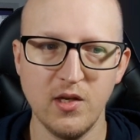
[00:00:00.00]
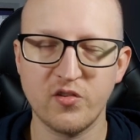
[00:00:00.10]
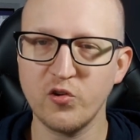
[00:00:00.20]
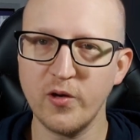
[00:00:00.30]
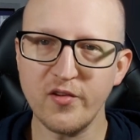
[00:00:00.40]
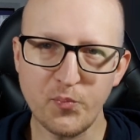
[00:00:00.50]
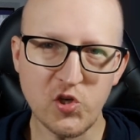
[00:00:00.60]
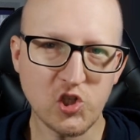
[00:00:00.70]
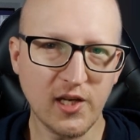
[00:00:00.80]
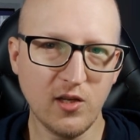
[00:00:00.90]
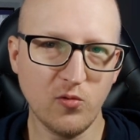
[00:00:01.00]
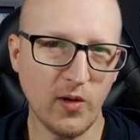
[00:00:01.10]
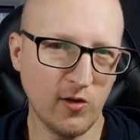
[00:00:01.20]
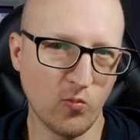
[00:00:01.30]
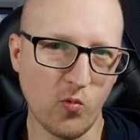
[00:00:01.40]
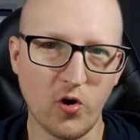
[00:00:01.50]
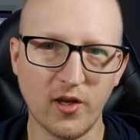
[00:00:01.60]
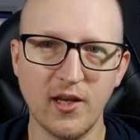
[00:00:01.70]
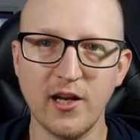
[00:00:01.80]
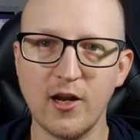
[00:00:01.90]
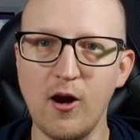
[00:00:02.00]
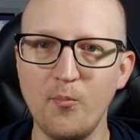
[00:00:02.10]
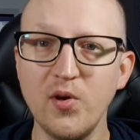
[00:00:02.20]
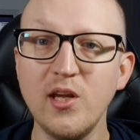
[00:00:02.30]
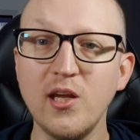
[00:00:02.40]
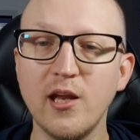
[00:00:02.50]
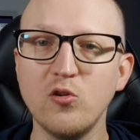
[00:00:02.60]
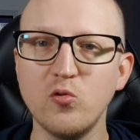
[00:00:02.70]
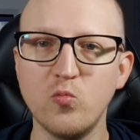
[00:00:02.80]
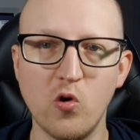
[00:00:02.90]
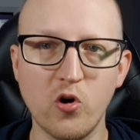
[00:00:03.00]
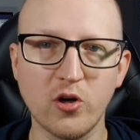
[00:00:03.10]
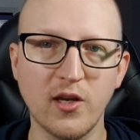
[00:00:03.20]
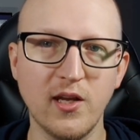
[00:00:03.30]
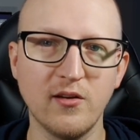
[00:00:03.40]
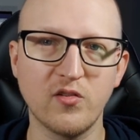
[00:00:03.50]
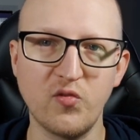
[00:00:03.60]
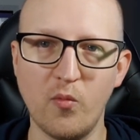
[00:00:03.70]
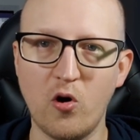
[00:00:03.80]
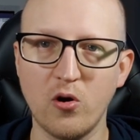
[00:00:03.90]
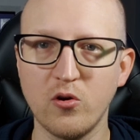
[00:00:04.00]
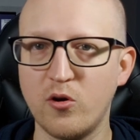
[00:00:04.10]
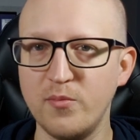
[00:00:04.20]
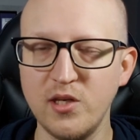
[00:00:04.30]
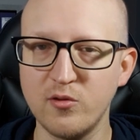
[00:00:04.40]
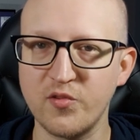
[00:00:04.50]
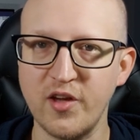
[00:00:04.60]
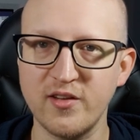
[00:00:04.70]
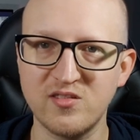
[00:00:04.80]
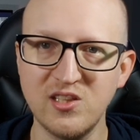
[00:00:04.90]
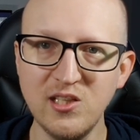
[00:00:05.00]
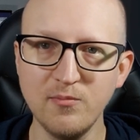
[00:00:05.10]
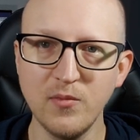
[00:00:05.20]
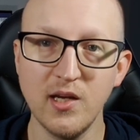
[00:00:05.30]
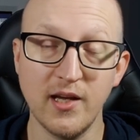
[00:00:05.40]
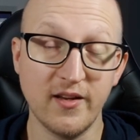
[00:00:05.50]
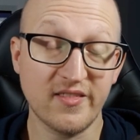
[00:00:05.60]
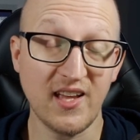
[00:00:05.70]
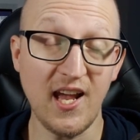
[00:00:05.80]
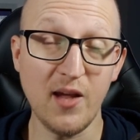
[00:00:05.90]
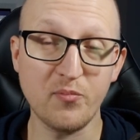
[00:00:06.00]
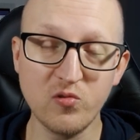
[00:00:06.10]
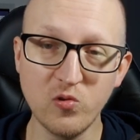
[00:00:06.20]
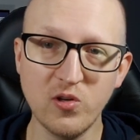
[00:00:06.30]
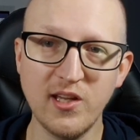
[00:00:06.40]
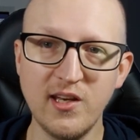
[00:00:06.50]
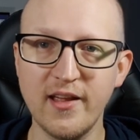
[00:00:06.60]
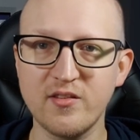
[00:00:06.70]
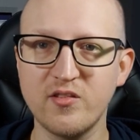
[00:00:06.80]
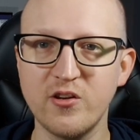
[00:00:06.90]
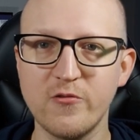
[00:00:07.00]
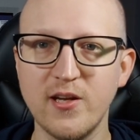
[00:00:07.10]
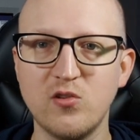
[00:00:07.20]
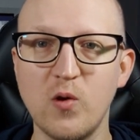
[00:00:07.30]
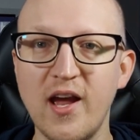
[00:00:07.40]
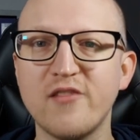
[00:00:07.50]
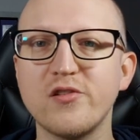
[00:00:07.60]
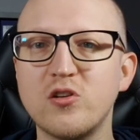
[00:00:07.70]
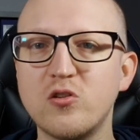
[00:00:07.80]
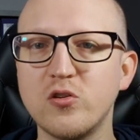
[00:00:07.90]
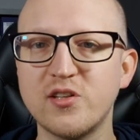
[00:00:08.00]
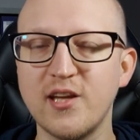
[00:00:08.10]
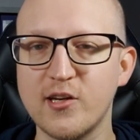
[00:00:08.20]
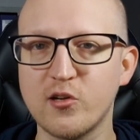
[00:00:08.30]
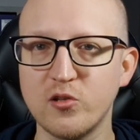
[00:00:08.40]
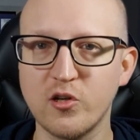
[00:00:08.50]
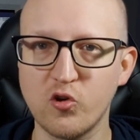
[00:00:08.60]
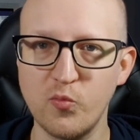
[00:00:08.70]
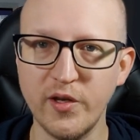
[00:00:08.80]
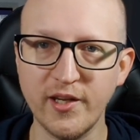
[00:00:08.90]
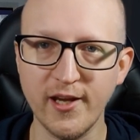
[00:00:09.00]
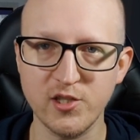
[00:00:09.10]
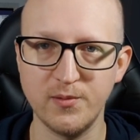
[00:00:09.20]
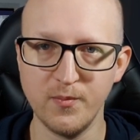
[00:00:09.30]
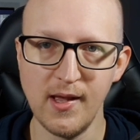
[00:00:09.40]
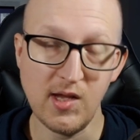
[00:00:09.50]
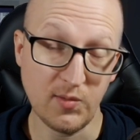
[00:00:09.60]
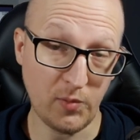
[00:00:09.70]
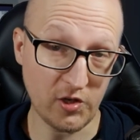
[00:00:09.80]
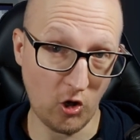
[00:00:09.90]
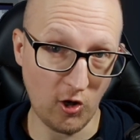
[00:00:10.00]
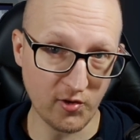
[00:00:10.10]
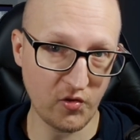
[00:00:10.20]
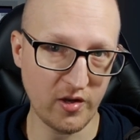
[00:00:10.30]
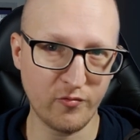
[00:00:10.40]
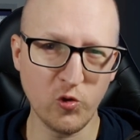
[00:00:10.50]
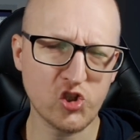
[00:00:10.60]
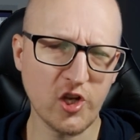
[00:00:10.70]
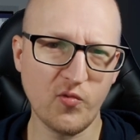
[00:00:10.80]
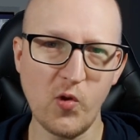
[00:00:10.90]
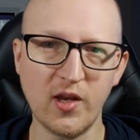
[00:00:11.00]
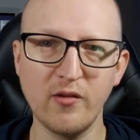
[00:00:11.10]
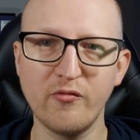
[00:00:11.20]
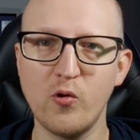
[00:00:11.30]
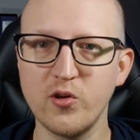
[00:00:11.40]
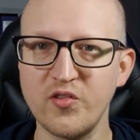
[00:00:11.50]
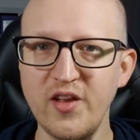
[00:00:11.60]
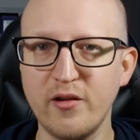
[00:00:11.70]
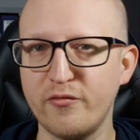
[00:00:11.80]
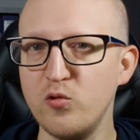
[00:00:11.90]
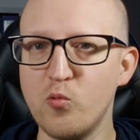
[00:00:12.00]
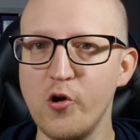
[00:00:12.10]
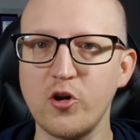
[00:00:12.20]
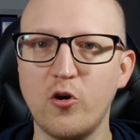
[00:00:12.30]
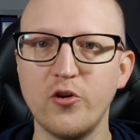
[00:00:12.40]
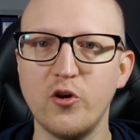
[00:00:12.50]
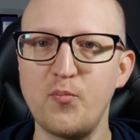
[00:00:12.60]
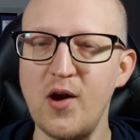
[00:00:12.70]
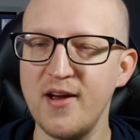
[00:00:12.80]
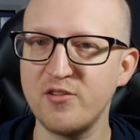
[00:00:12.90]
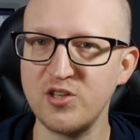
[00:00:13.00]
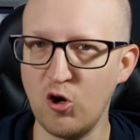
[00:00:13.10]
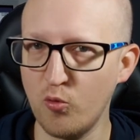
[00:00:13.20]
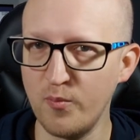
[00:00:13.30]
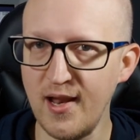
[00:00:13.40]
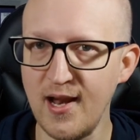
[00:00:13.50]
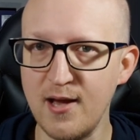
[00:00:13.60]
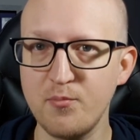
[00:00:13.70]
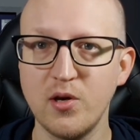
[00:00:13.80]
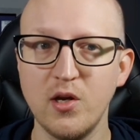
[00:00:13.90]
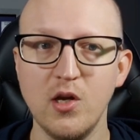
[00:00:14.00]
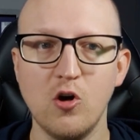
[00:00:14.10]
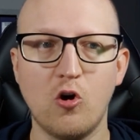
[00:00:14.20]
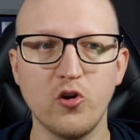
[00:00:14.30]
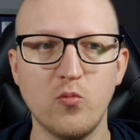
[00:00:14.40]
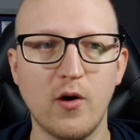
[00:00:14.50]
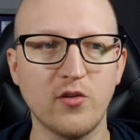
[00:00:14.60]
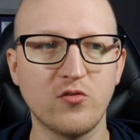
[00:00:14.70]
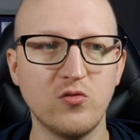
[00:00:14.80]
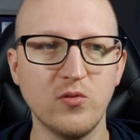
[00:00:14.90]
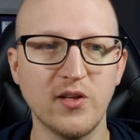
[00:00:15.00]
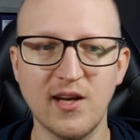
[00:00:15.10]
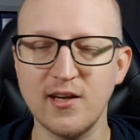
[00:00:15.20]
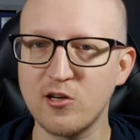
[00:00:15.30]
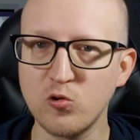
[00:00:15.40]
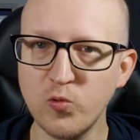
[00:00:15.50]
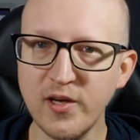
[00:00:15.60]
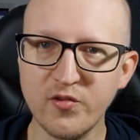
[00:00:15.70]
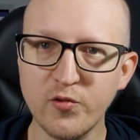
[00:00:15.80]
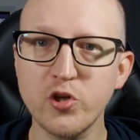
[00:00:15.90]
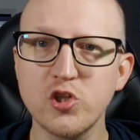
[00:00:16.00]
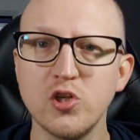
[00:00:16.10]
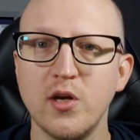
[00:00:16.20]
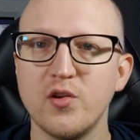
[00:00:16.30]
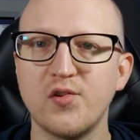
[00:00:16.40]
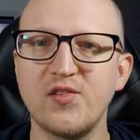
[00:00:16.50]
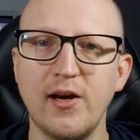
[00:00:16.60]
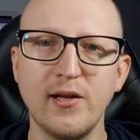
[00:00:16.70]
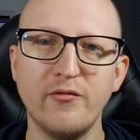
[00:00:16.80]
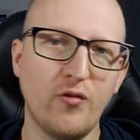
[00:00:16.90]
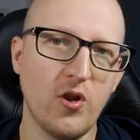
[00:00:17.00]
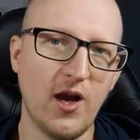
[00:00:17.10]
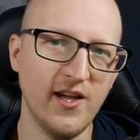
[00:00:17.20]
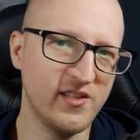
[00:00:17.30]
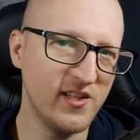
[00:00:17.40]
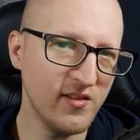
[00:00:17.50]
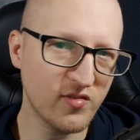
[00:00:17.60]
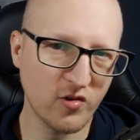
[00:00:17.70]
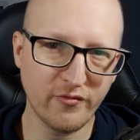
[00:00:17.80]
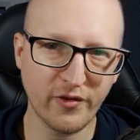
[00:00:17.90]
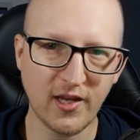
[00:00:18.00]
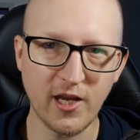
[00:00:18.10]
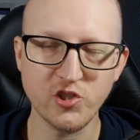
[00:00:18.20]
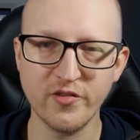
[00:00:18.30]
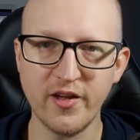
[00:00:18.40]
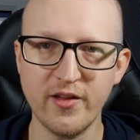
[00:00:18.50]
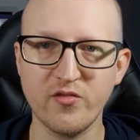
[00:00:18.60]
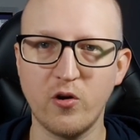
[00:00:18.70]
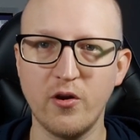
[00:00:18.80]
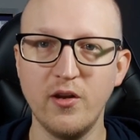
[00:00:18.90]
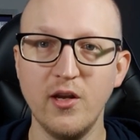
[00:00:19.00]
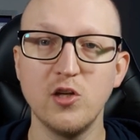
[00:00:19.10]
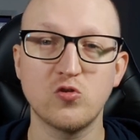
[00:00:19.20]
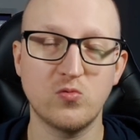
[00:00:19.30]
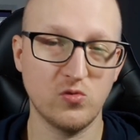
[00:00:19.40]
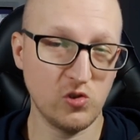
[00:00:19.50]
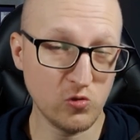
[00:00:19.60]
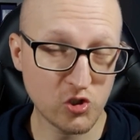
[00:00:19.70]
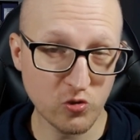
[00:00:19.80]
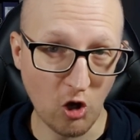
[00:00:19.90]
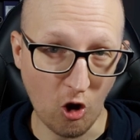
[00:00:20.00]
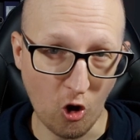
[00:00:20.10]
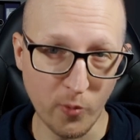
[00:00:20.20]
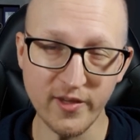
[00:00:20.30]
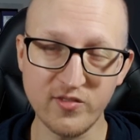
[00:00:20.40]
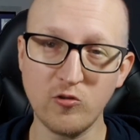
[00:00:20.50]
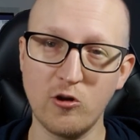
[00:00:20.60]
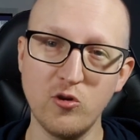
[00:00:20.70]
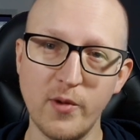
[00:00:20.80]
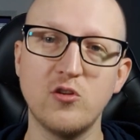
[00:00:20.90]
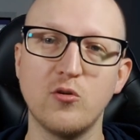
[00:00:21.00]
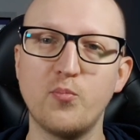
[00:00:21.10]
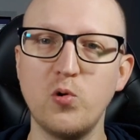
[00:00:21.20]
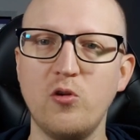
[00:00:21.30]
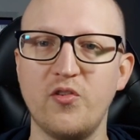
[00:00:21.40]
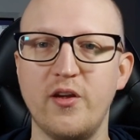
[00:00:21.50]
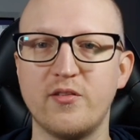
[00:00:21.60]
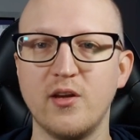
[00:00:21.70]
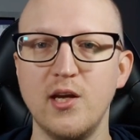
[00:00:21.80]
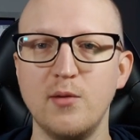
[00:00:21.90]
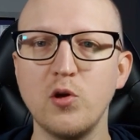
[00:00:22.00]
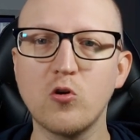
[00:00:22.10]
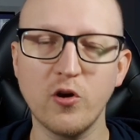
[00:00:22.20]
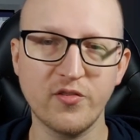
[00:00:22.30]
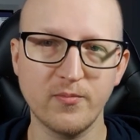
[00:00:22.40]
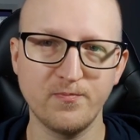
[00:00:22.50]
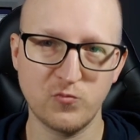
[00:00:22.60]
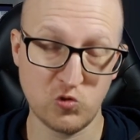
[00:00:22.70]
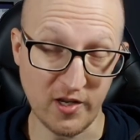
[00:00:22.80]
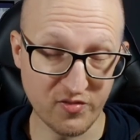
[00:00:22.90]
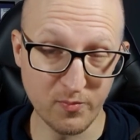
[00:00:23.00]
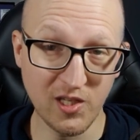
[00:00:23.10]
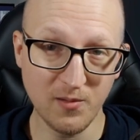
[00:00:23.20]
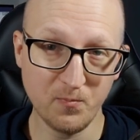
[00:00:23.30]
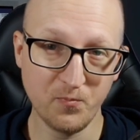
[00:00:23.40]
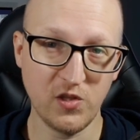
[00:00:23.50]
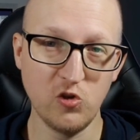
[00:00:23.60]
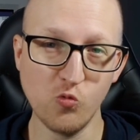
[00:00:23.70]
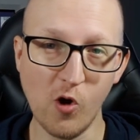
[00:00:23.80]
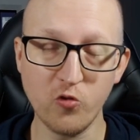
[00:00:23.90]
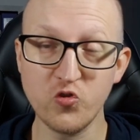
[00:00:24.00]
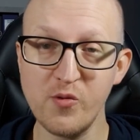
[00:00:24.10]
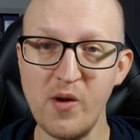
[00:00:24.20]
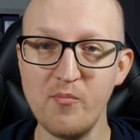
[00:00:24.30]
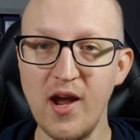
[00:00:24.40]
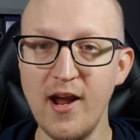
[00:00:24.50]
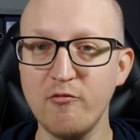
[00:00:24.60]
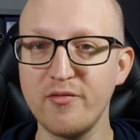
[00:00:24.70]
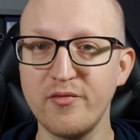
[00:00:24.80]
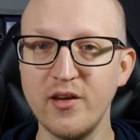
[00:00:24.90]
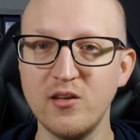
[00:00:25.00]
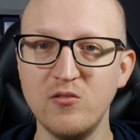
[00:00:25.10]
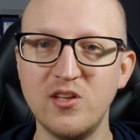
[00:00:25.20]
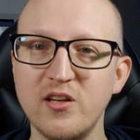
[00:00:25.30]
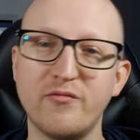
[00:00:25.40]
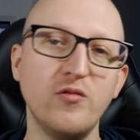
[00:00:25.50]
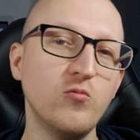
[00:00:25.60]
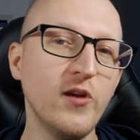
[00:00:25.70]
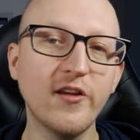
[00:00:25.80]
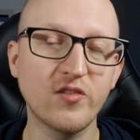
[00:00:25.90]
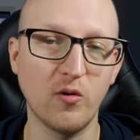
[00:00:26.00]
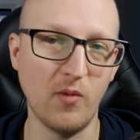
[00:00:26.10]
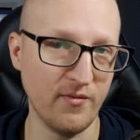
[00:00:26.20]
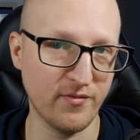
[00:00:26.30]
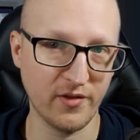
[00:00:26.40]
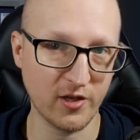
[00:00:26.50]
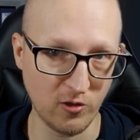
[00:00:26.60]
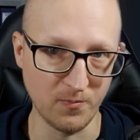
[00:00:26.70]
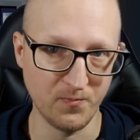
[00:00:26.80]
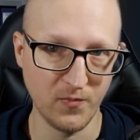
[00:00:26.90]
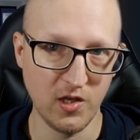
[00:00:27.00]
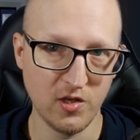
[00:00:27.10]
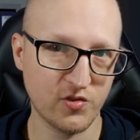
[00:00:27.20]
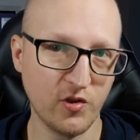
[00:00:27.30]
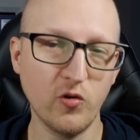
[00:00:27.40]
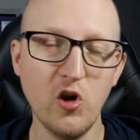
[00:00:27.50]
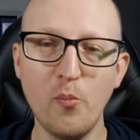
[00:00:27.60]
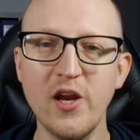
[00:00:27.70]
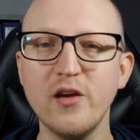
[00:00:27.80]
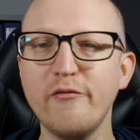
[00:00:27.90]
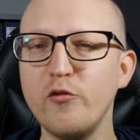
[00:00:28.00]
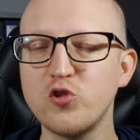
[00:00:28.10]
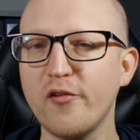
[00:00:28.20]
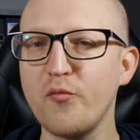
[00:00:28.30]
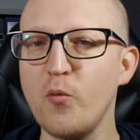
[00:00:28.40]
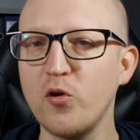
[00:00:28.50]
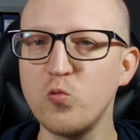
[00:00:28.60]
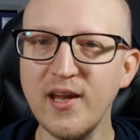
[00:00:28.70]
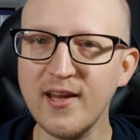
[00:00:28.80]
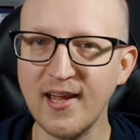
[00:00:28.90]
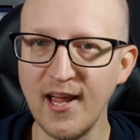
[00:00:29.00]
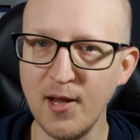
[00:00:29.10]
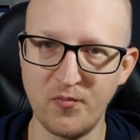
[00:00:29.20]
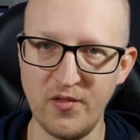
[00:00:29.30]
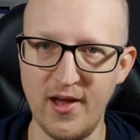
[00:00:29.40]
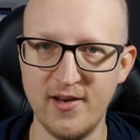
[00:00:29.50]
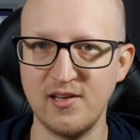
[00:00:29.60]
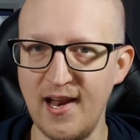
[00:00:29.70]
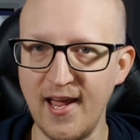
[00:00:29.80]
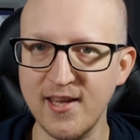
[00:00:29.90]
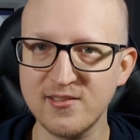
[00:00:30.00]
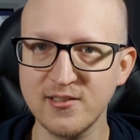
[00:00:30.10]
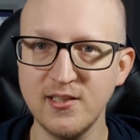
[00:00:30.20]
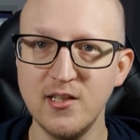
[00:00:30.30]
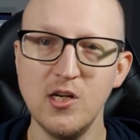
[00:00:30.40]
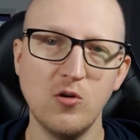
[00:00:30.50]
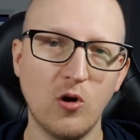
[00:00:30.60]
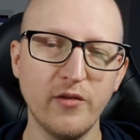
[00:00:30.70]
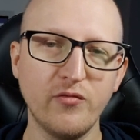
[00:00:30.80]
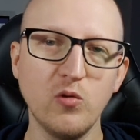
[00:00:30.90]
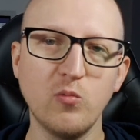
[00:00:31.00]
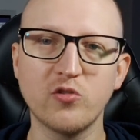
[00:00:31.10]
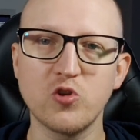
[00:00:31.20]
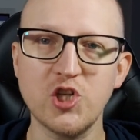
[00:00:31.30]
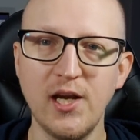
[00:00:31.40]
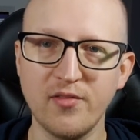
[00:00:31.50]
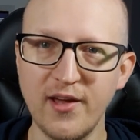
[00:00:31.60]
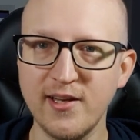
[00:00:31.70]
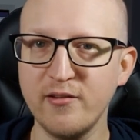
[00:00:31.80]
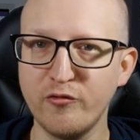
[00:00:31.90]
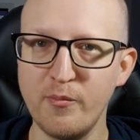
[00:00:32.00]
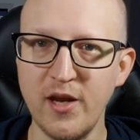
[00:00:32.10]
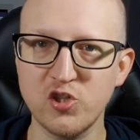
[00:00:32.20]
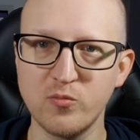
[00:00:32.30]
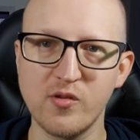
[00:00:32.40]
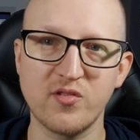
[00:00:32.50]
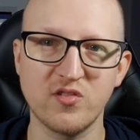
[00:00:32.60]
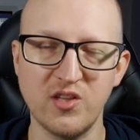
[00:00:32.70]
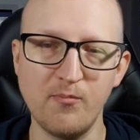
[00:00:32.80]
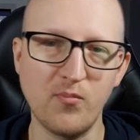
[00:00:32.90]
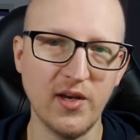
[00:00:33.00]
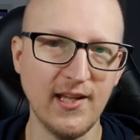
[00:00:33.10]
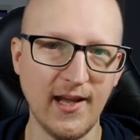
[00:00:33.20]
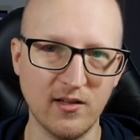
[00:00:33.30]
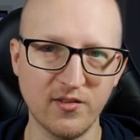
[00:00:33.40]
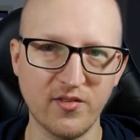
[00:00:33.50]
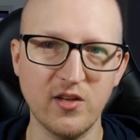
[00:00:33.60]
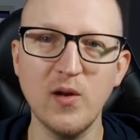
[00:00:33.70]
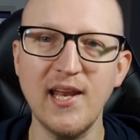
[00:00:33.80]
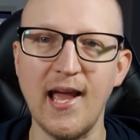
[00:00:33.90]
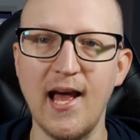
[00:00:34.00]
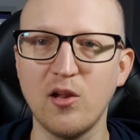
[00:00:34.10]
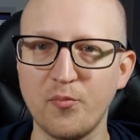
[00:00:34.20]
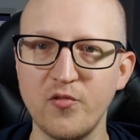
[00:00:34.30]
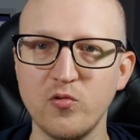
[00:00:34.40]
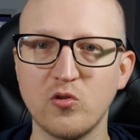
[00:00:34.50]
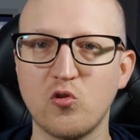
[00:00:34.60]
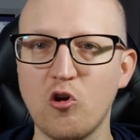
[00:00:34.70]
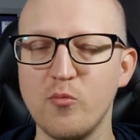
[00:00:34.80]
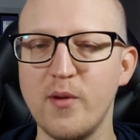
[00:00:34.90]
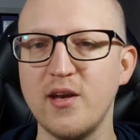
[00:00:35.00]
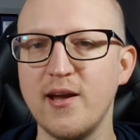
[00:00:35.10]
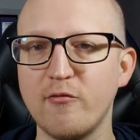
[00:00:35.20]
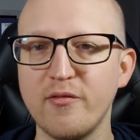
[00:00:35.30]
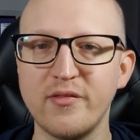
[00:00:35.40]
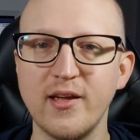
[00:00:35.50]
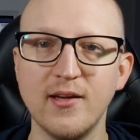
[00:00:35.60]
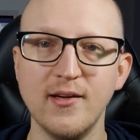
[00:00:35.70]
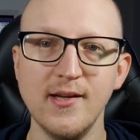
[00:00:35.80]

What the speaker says: So especially when you work in a company and you work in a small or medium-sized team, it is absolutely necessary to have a good technical documentation. But also, if you're just working for yourself, you work on your private home lab, or you want to do a technical research, study for your IT certifications and so on, you should always document your process. Because, trust me, you won't remember everything you a few weeks or months ago. So no matter if you just want to recap that later, or if you want to share that information with somebody else, it really helps you to document everything.